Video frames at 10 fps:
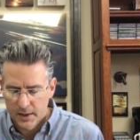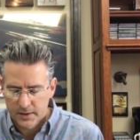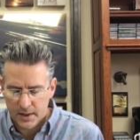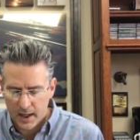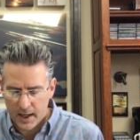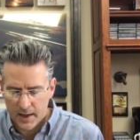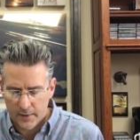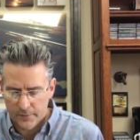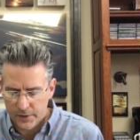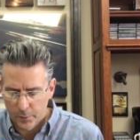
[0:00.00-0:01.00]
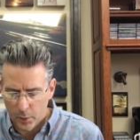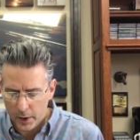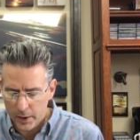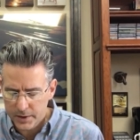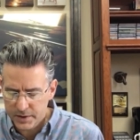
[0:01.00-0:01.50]
to have the
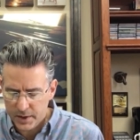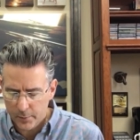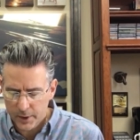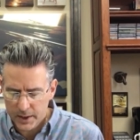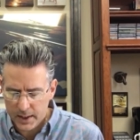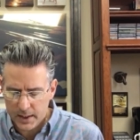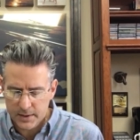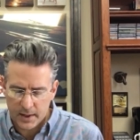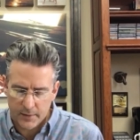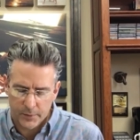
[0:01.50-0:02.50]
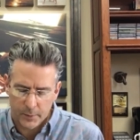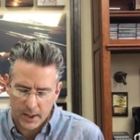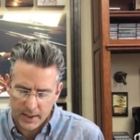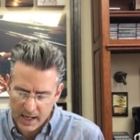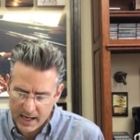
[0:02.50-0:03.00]
words that we need, to have the
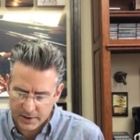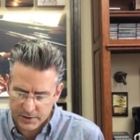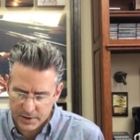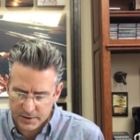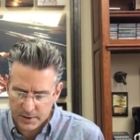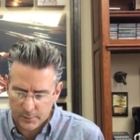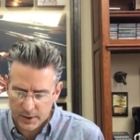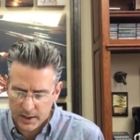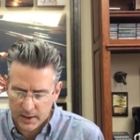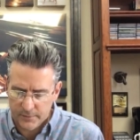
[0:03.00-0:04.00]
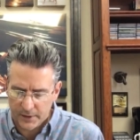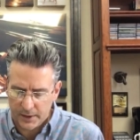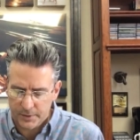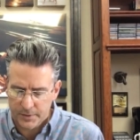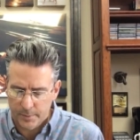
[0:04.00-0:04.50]
right actions that we need,
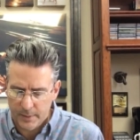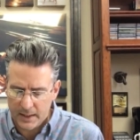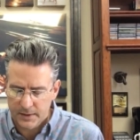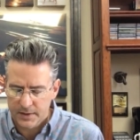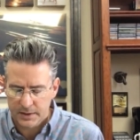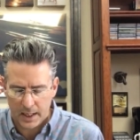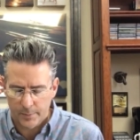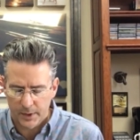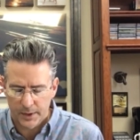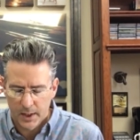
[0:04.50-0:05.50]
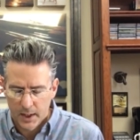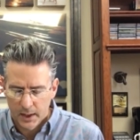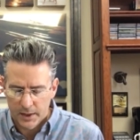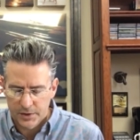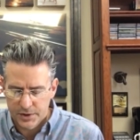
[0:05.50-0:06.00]
Father, to make this happen.
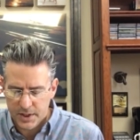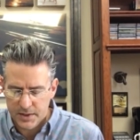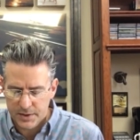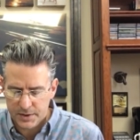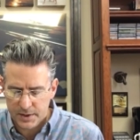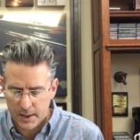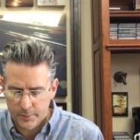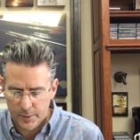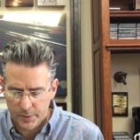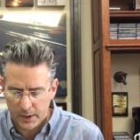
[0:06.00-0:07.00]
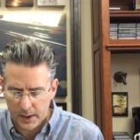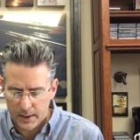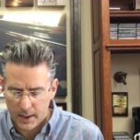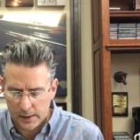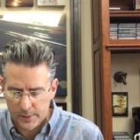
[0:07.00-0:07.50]
In Jesus' name we
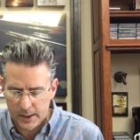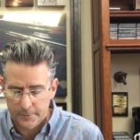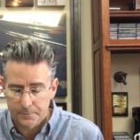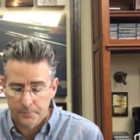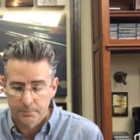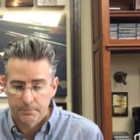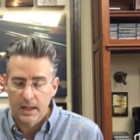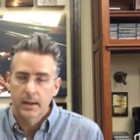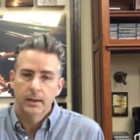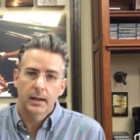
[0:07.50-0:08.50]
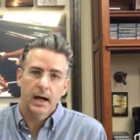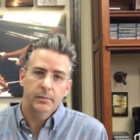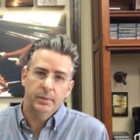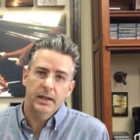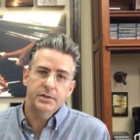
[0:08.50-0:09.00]
pray. Amen.
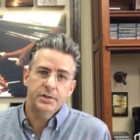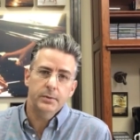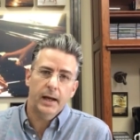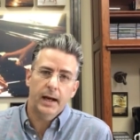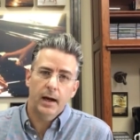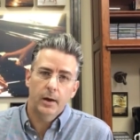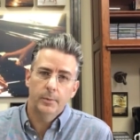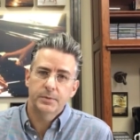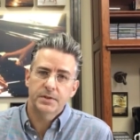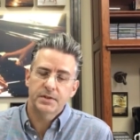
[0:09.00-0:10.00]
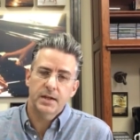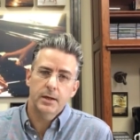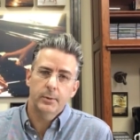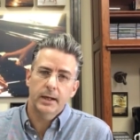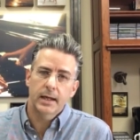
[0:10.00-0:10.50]
God bless you, and I hope to see
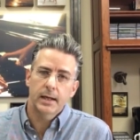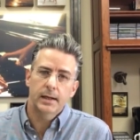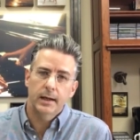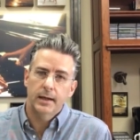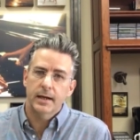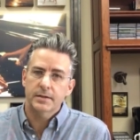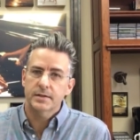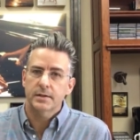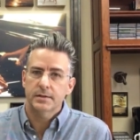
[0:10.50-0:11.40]
you again next